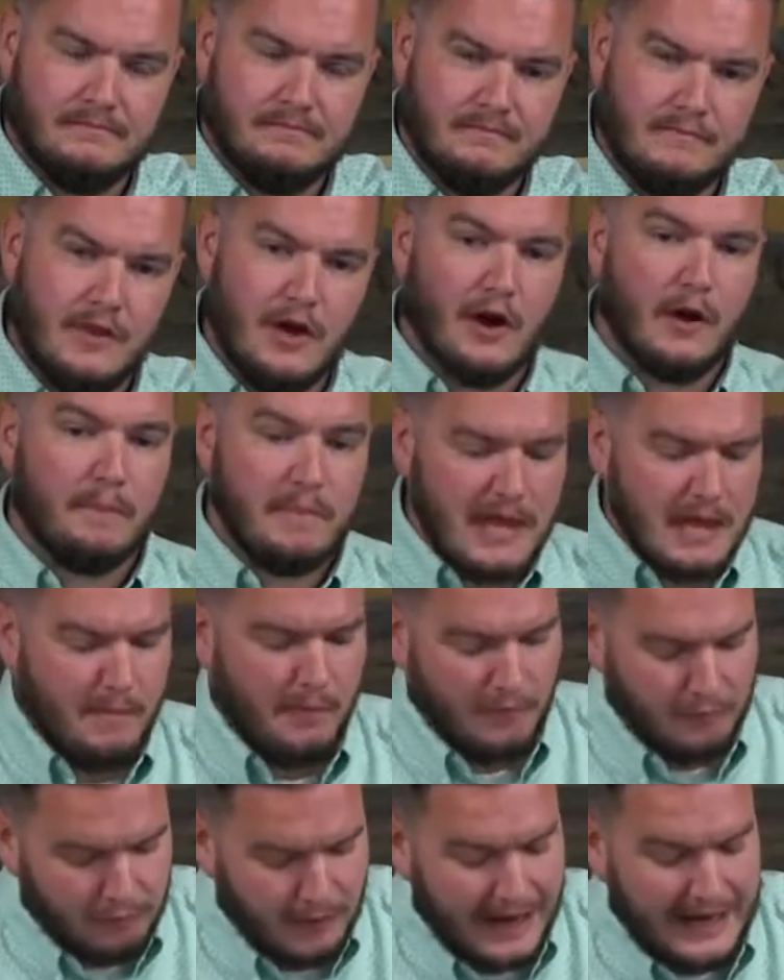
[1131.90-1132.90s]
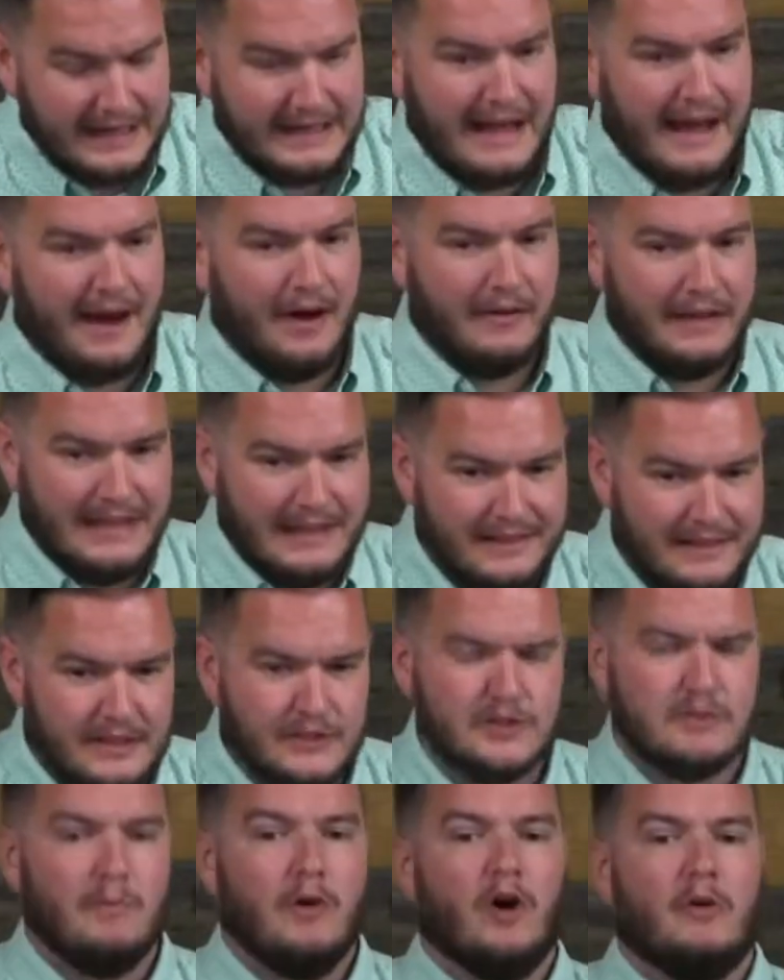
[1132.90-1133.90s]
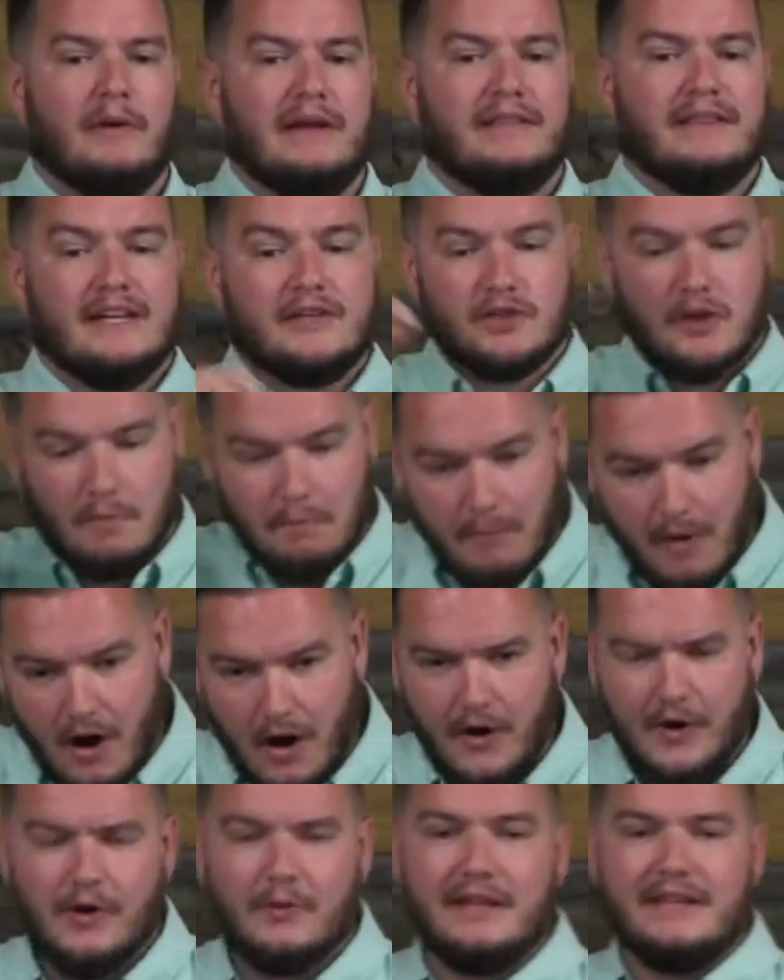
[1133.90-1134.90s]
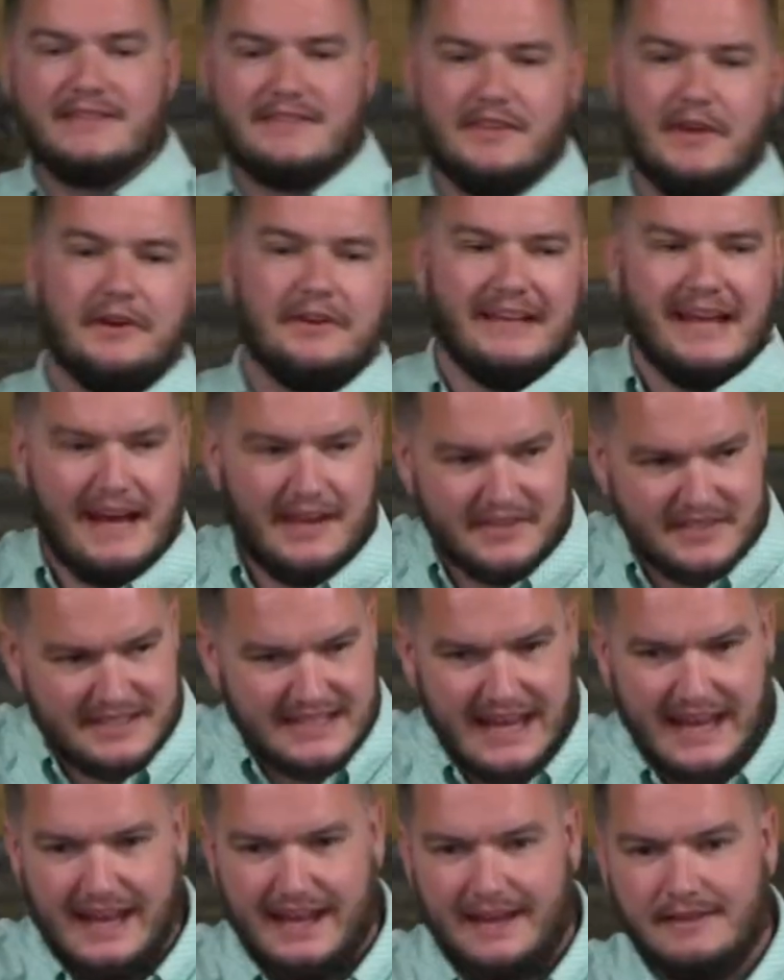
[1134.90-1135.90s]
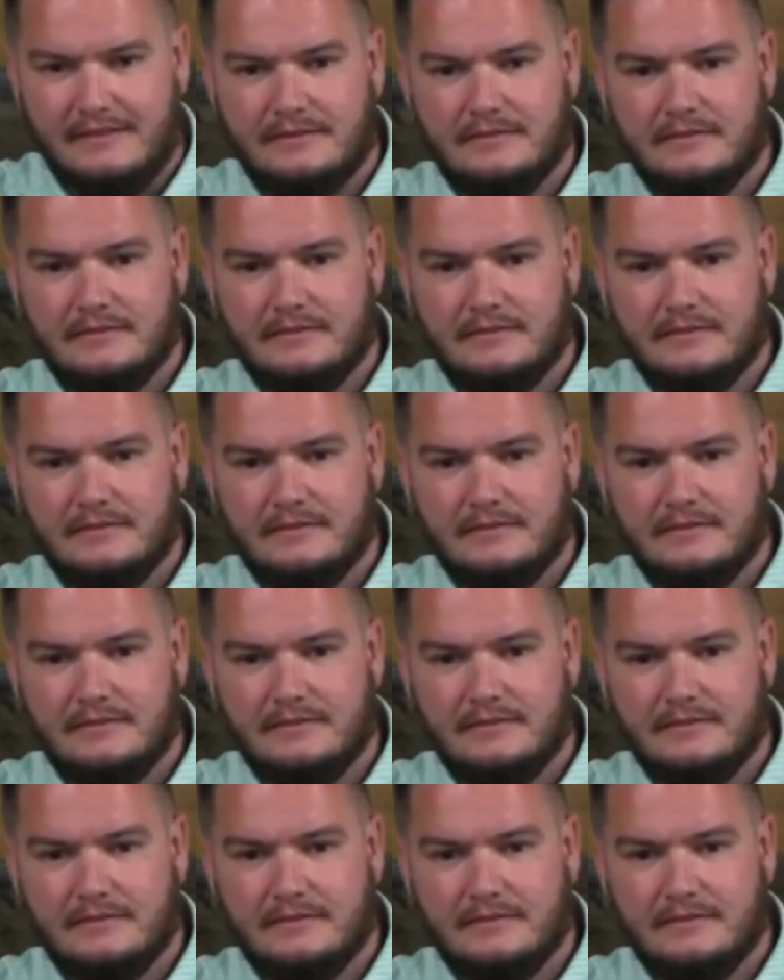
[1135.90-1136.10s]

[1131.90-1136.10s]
There are people right now in this moment that tomorrow is their last day.